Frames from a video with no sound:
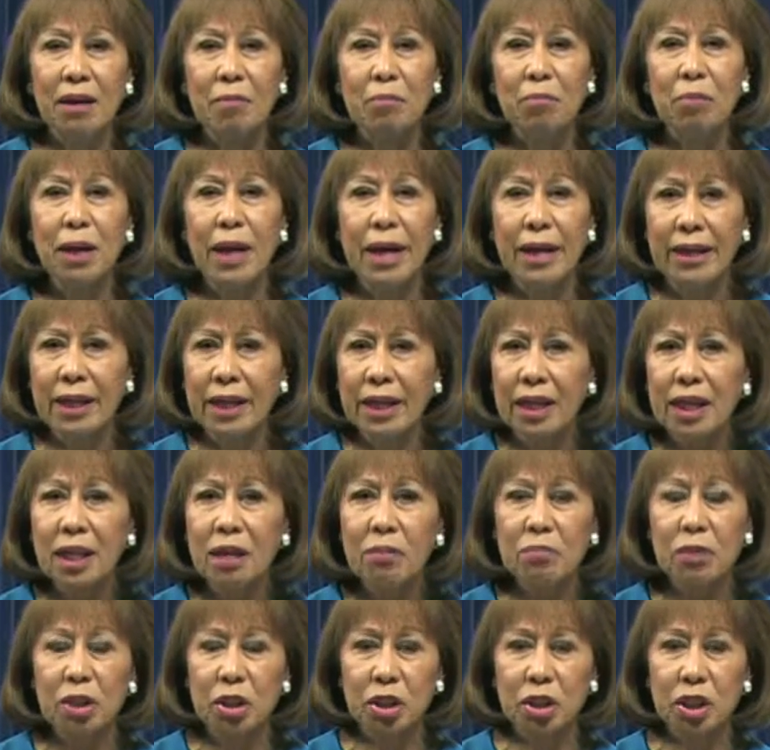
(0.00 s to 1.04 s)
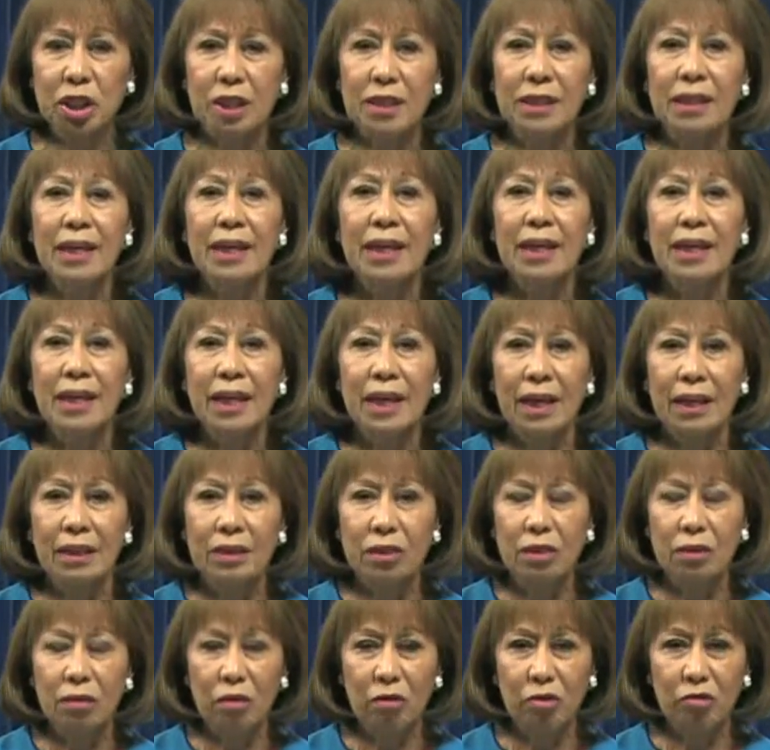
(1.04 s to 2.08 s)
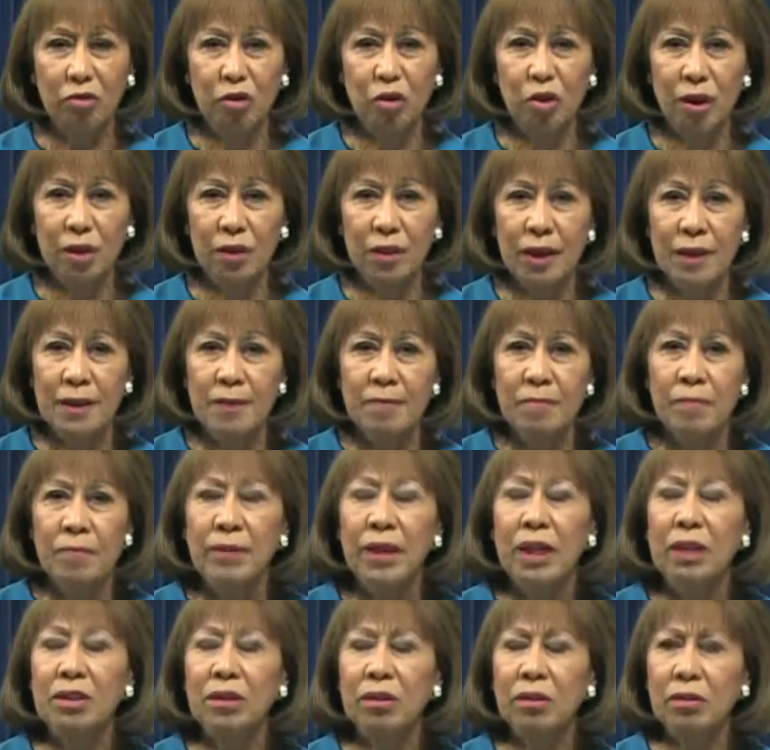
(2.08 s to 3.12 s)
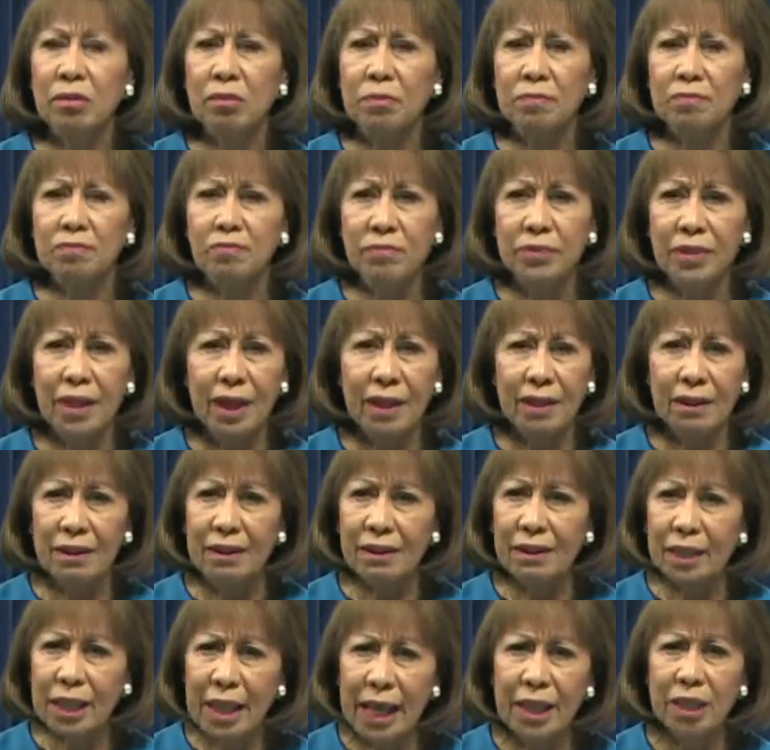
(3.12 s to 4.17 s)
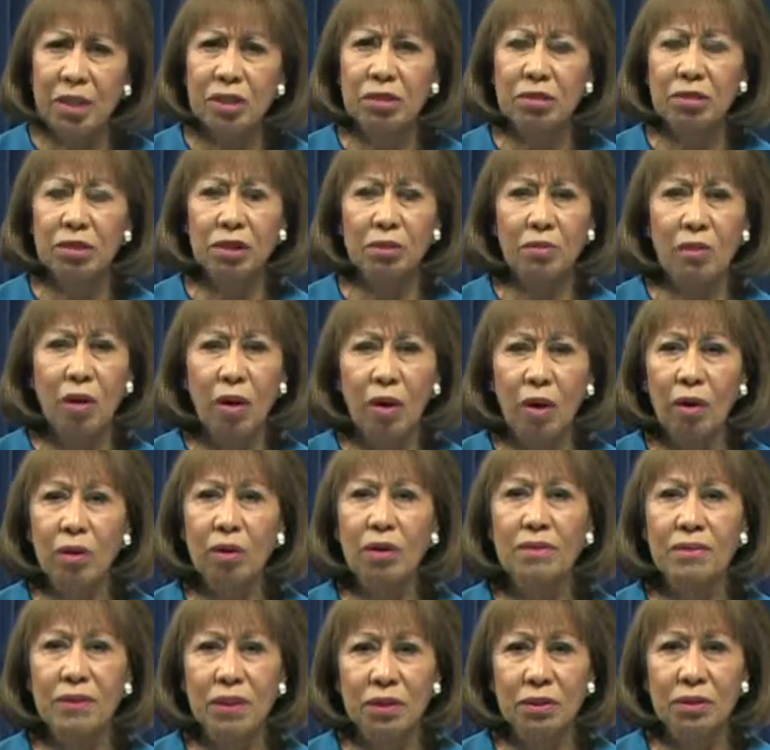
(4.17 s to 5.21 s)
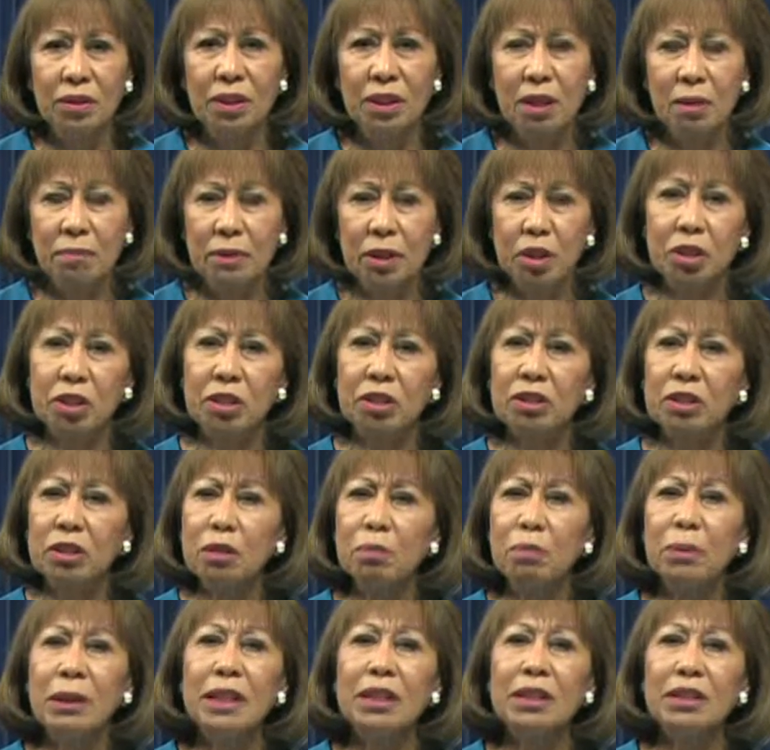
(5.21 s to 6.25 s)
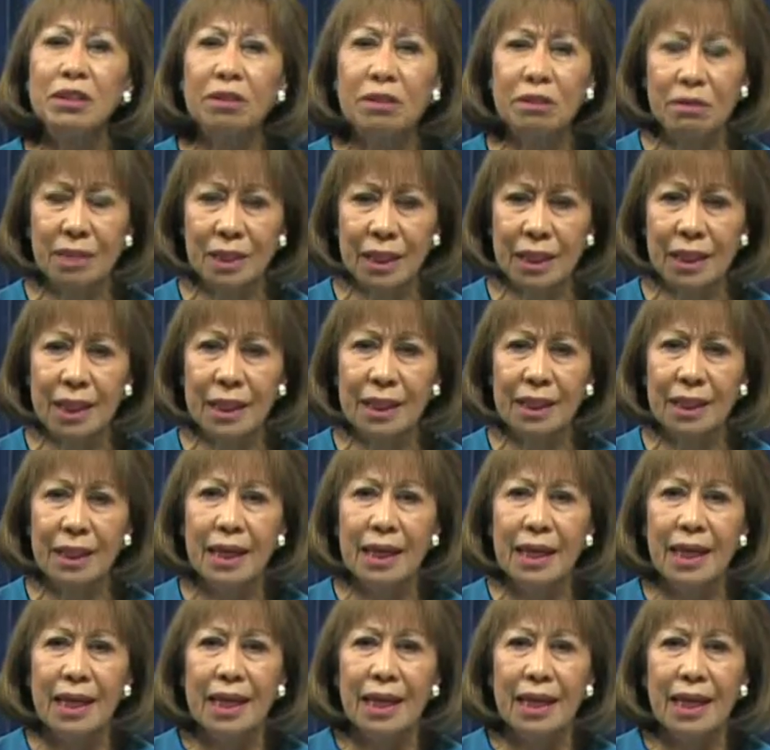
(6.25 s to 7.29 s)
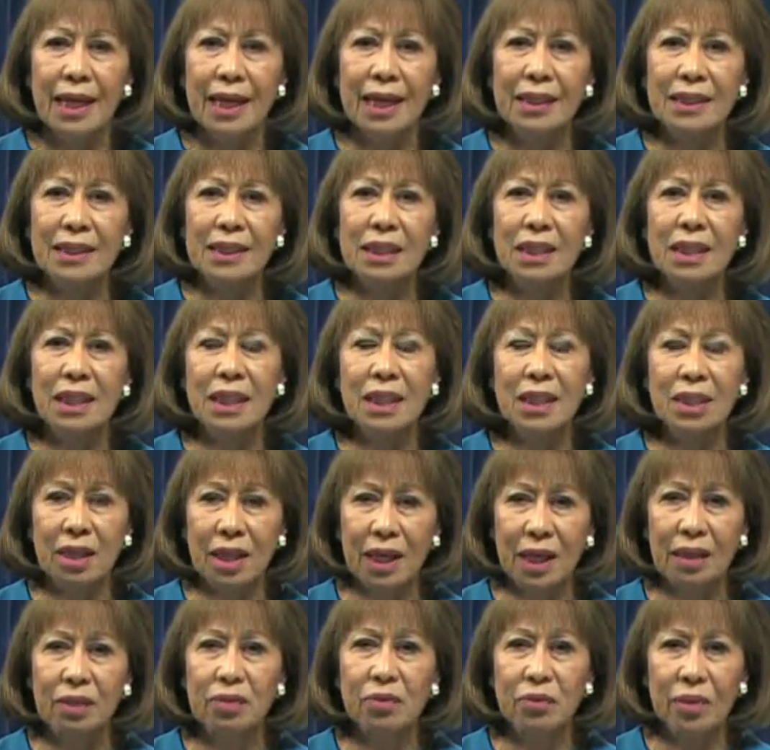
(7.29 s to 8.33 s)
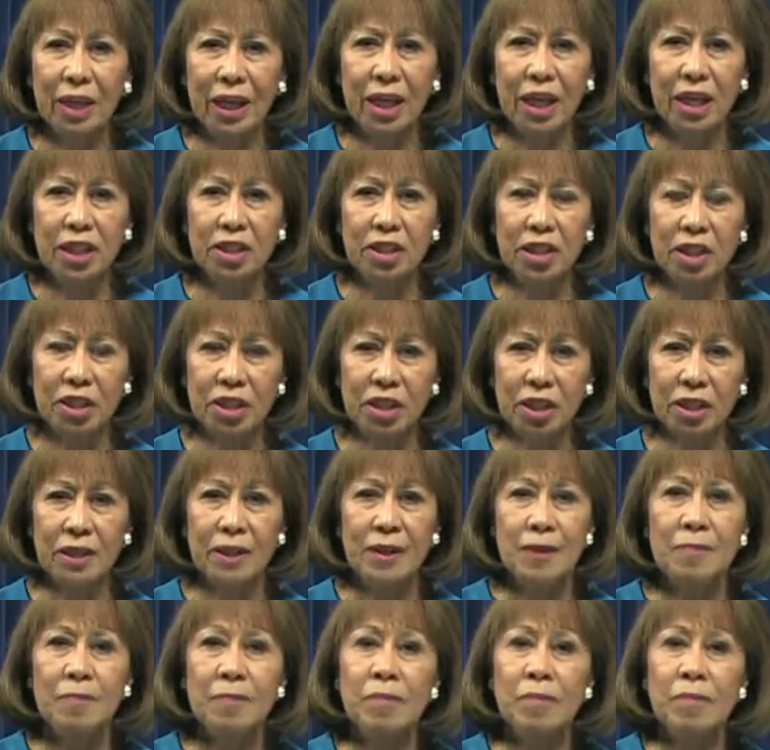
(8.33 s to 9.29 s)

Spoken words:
Planning Commission, and so forth. So thank you to all of those commissioners. Please tune in and see that recognition.